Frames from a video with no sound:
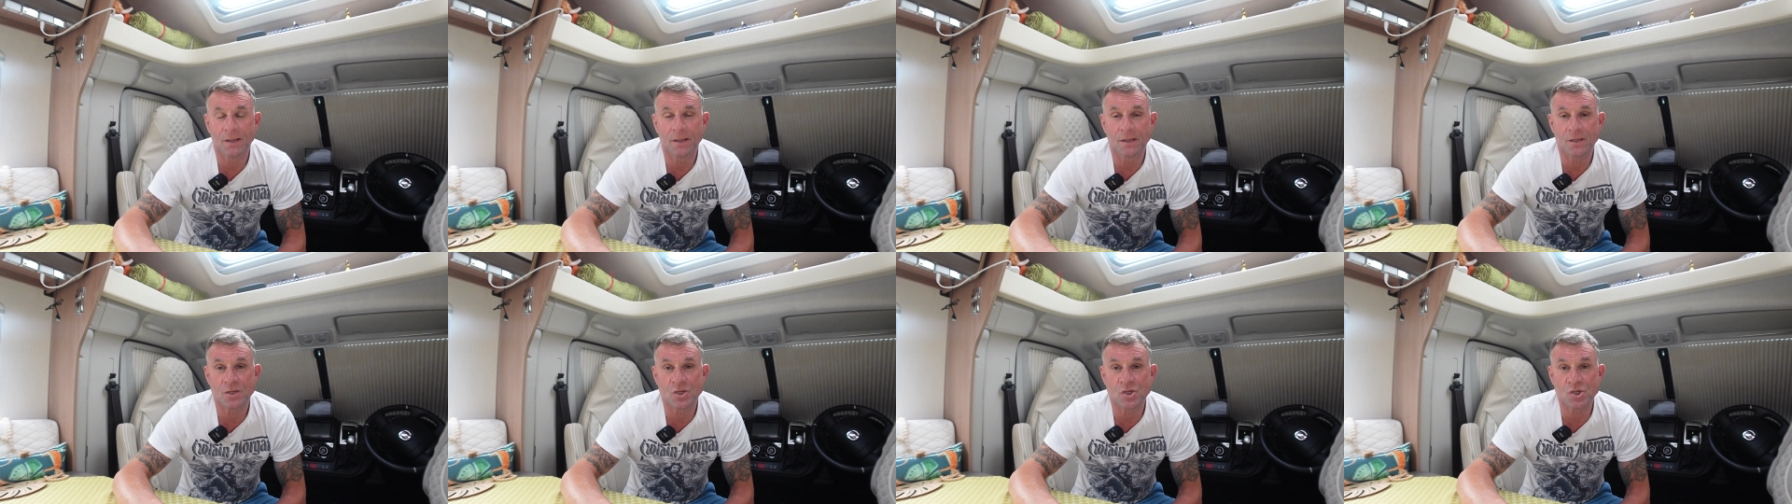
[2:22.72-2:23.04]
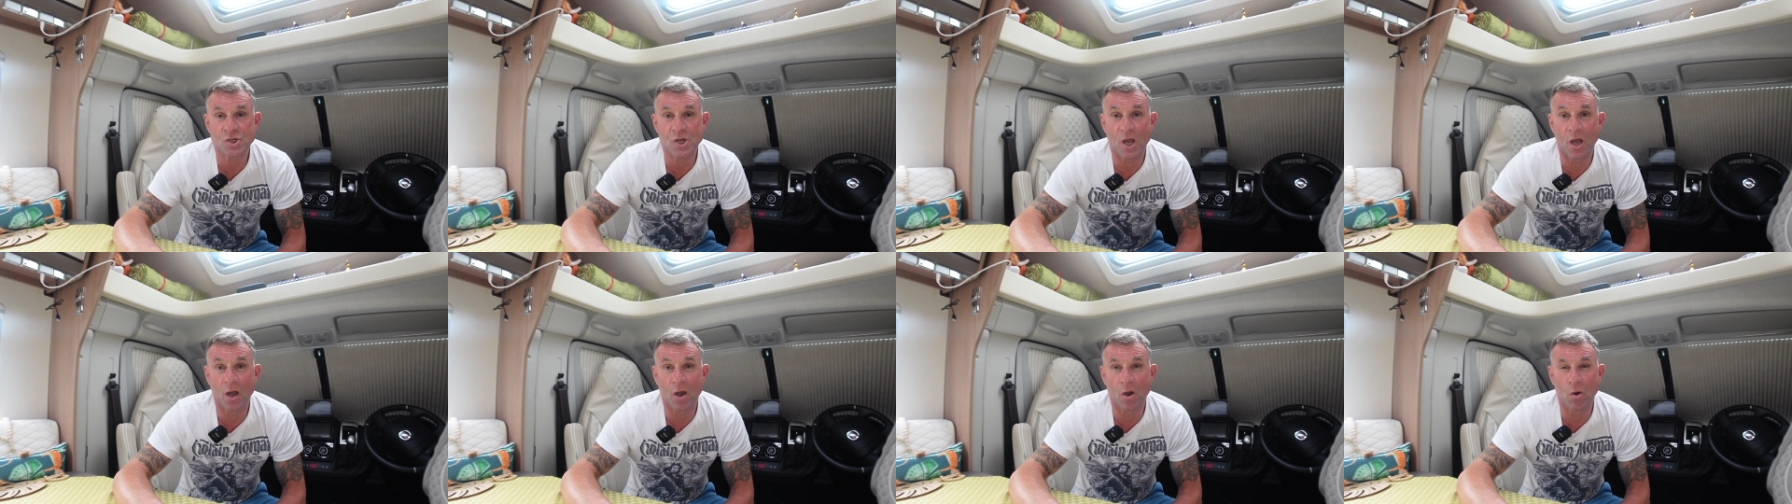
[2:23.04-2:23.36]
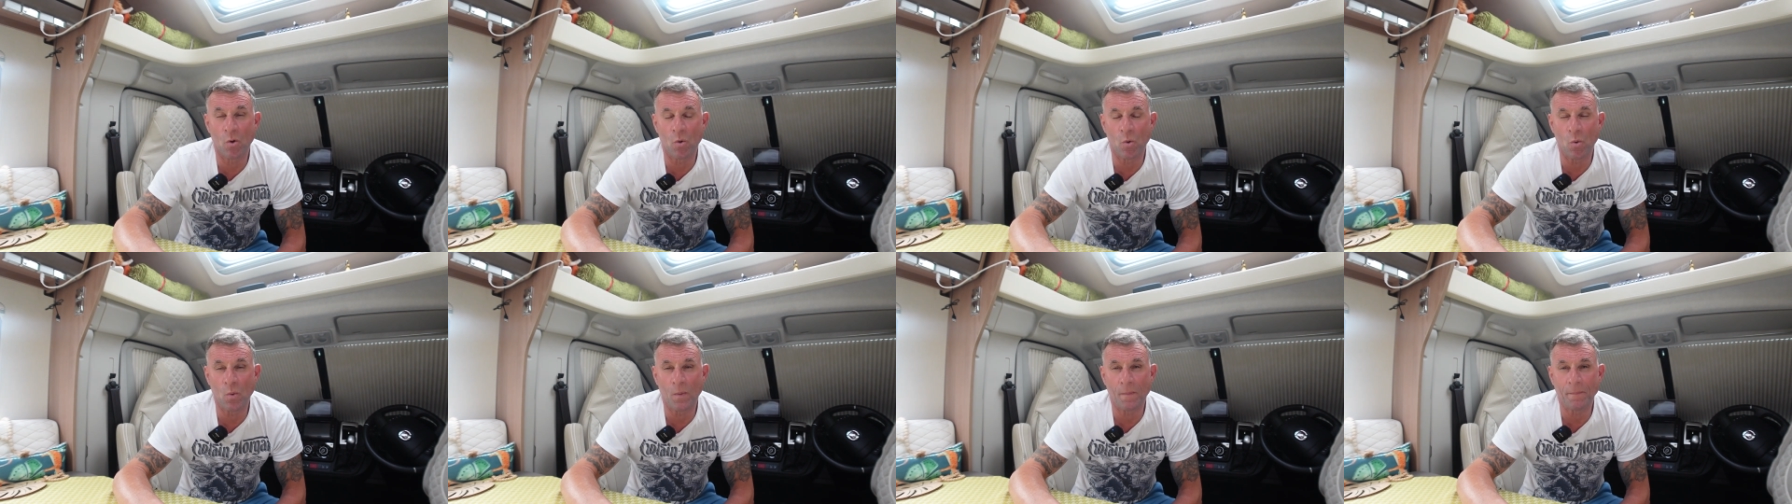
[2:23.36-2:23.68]

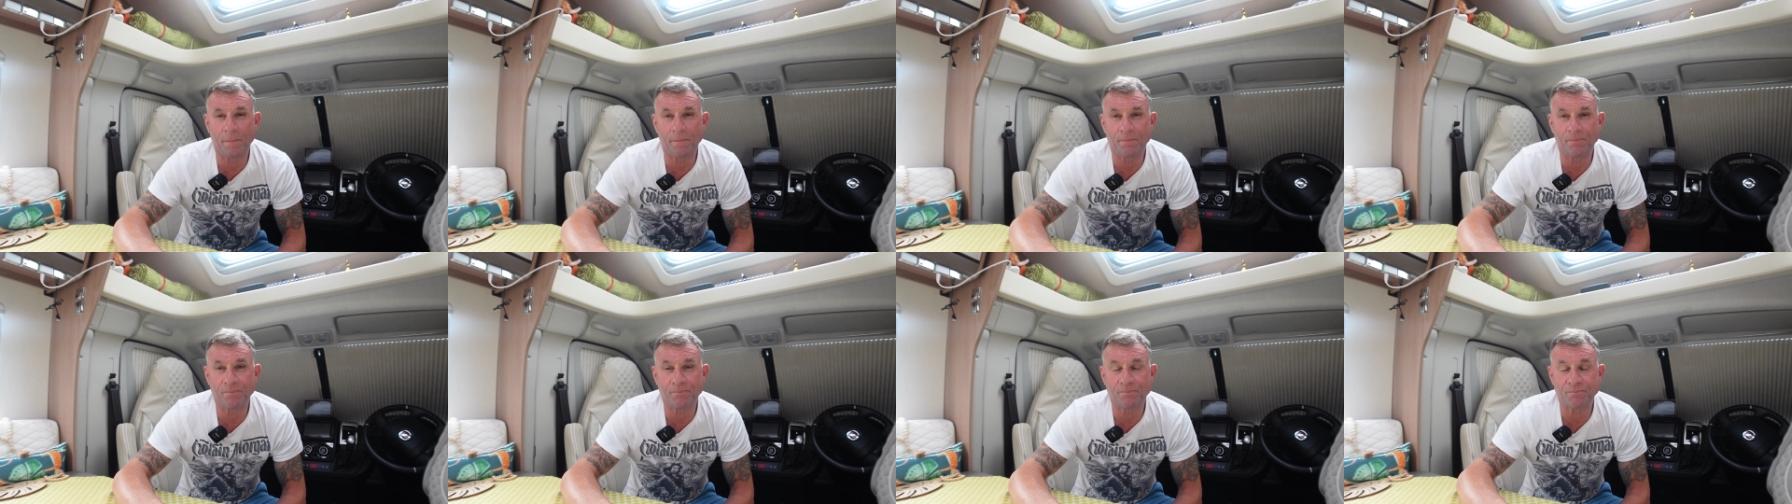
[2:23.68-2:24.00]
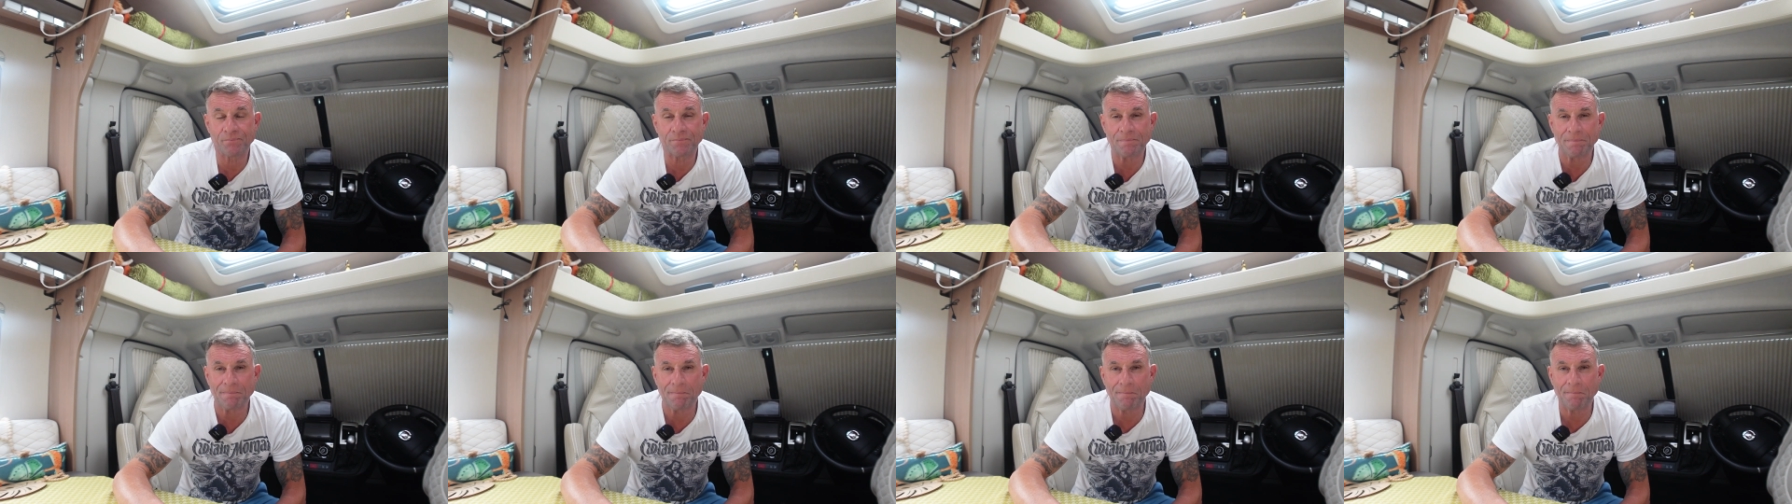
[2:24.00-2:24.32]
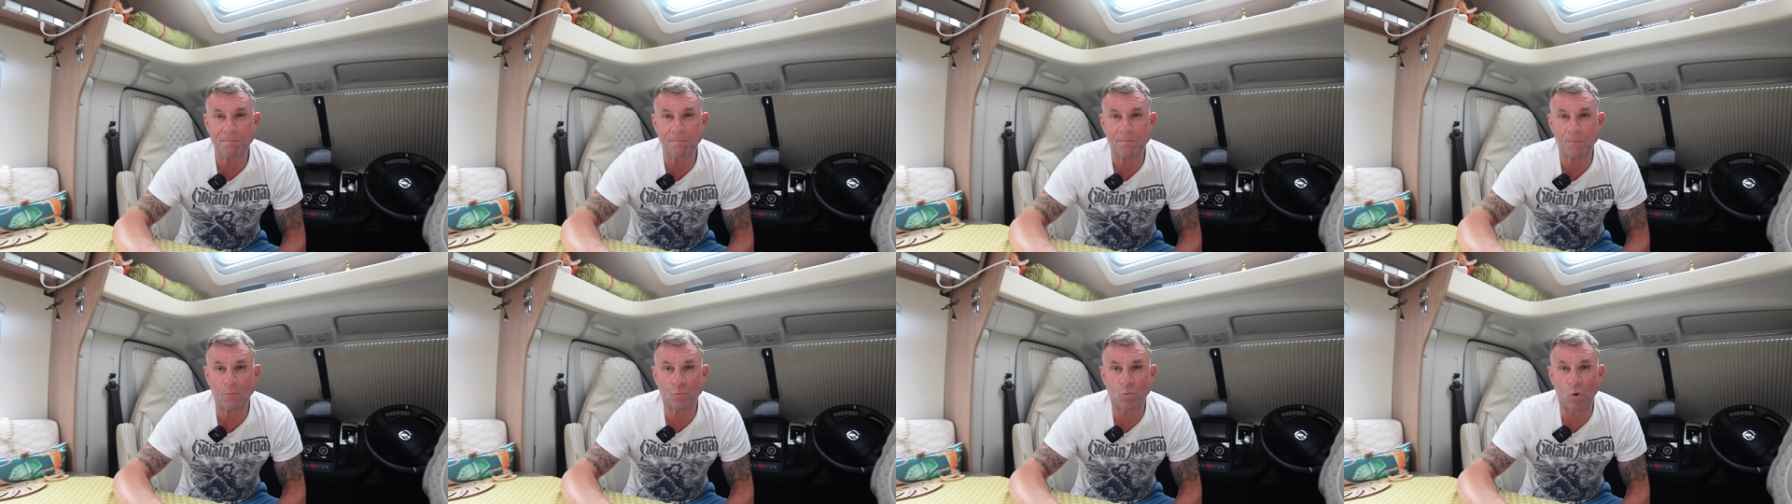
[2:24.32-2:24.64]
So,
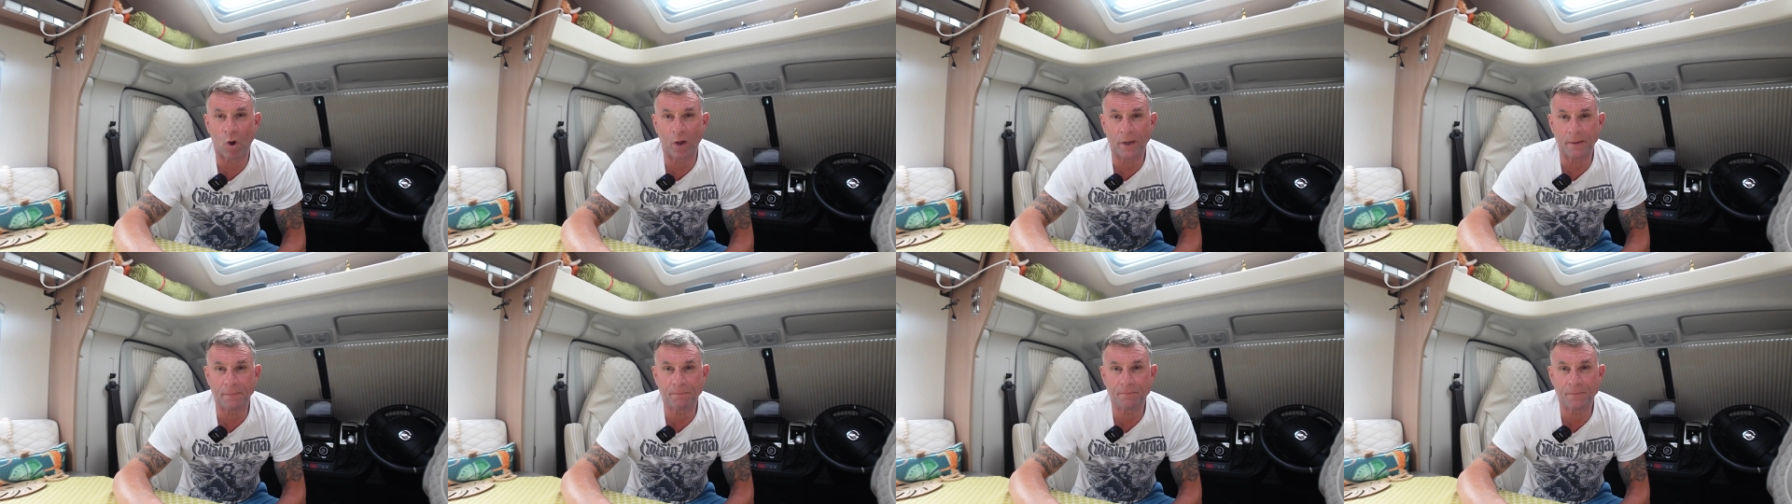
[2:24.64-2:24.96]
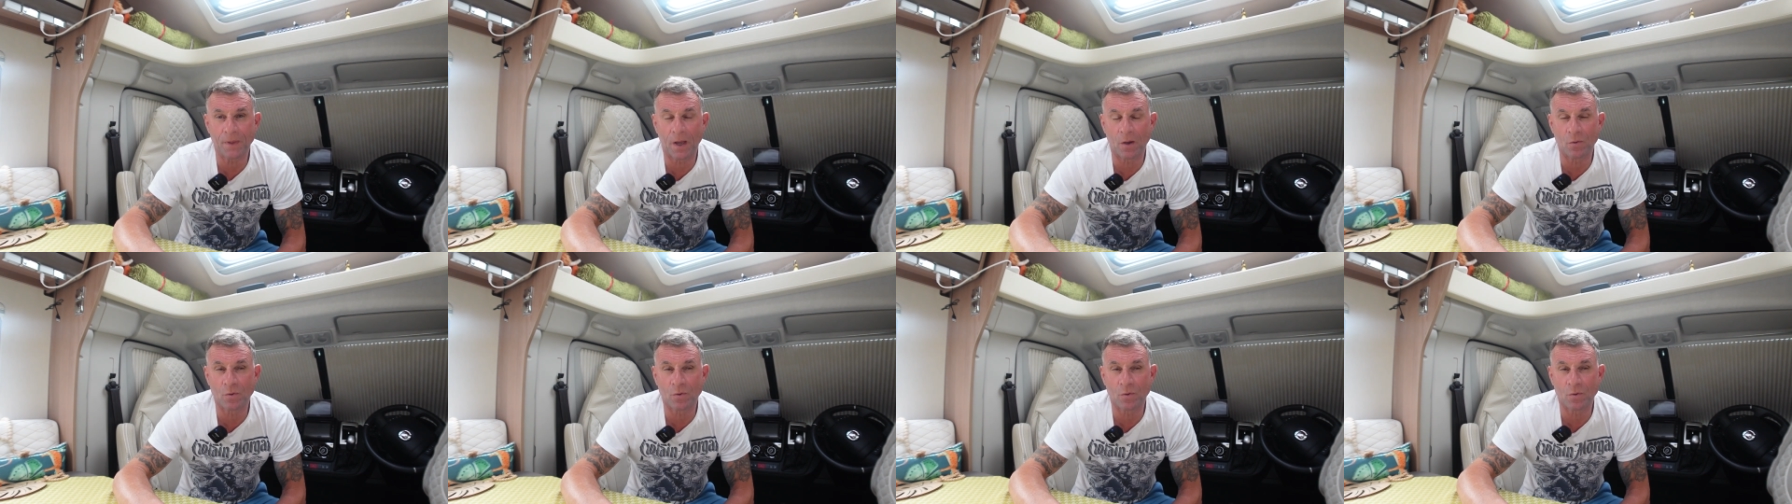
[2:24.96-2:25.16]
right,